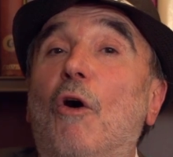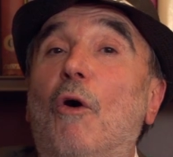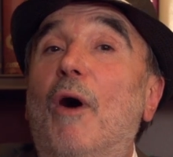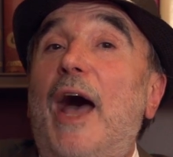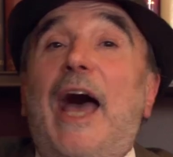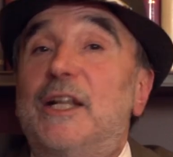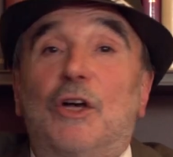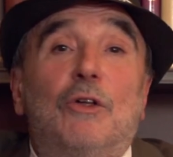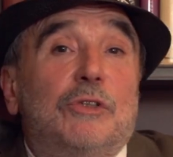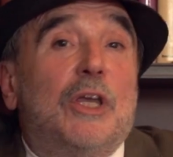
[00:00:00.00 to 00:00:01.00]
or
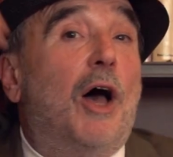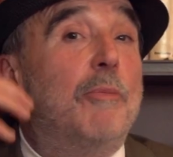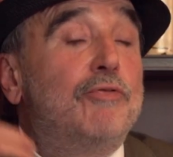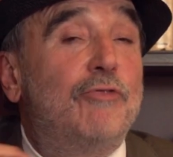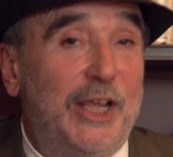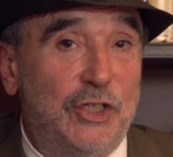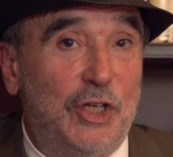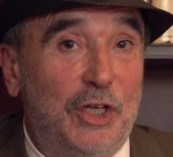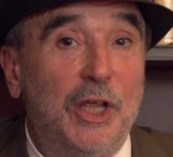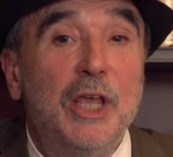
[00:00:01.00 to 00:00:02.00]
adult
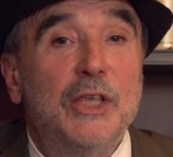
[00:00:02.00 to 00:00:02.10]
oppression.